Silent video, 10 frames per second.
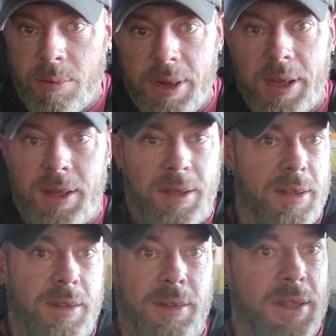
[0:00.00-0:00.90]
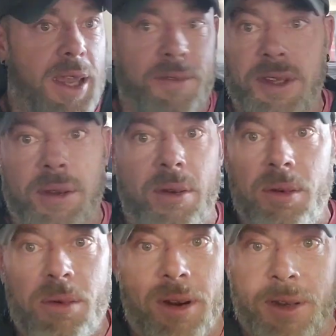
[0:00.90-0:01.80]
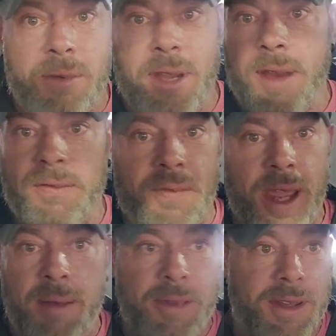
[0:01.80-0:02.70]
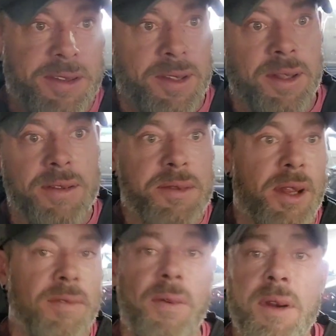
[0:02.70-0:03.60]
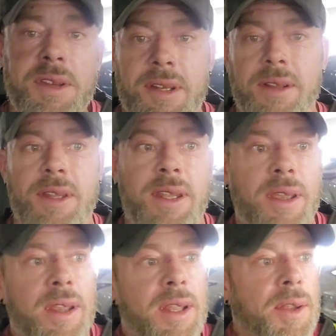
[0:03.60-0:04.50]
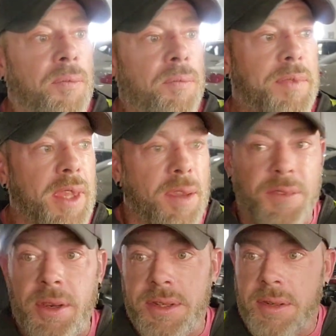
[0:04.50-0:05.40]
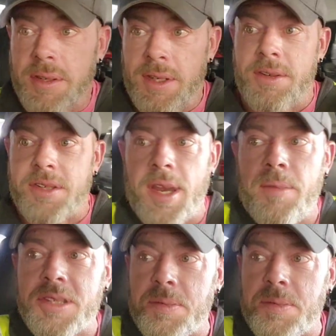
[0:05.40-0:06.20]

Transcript: We have to go to work. We have families. Unfortunately, if you're doing your job